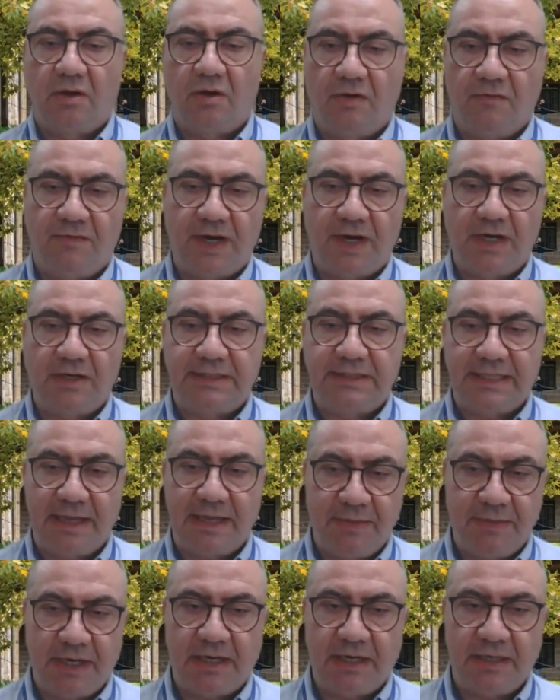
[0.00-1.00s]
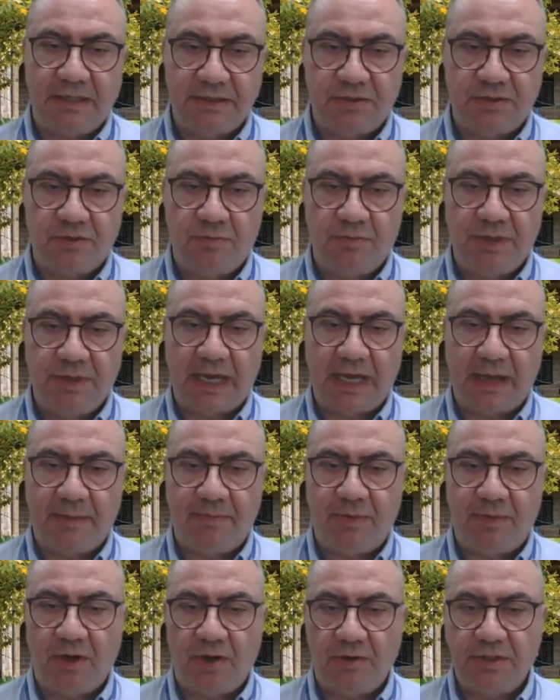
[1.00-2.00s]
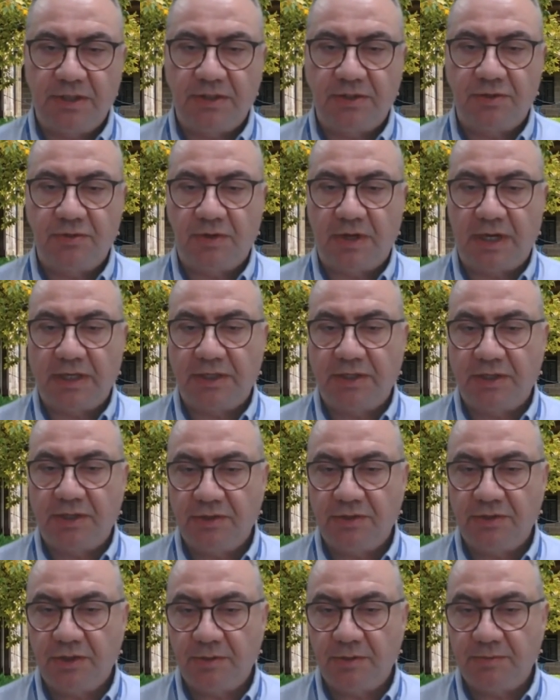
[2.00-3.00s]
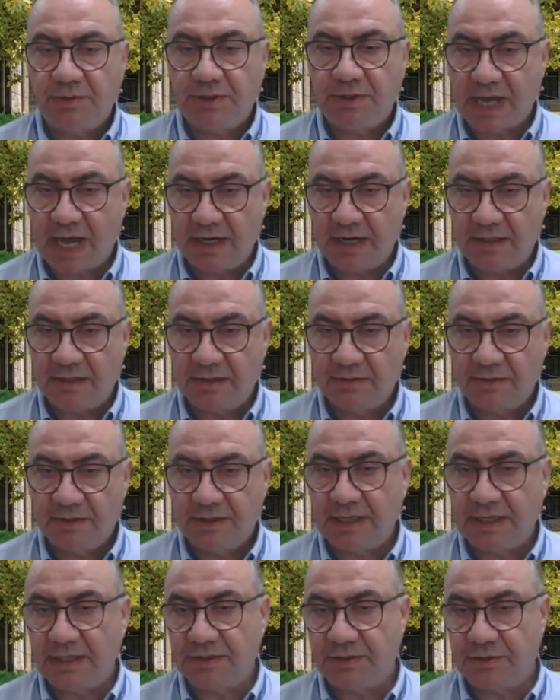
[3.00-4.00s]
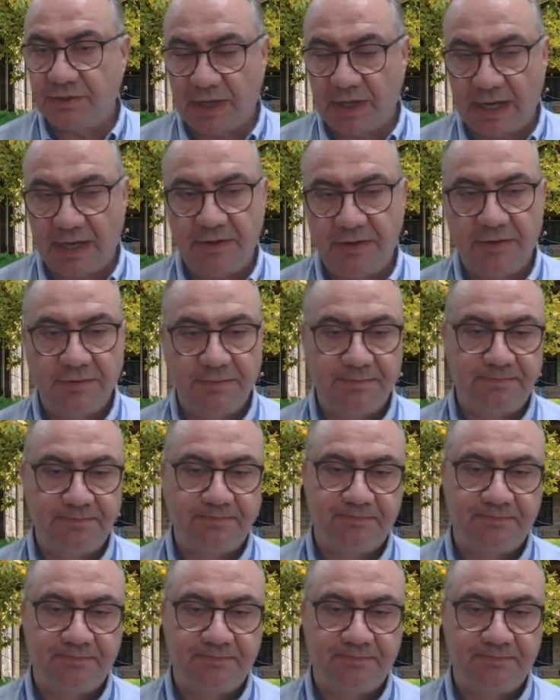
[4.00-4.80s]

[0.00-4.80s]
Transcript: of our seminars to be uploaded to our YouTube channel, thanks to Aaron.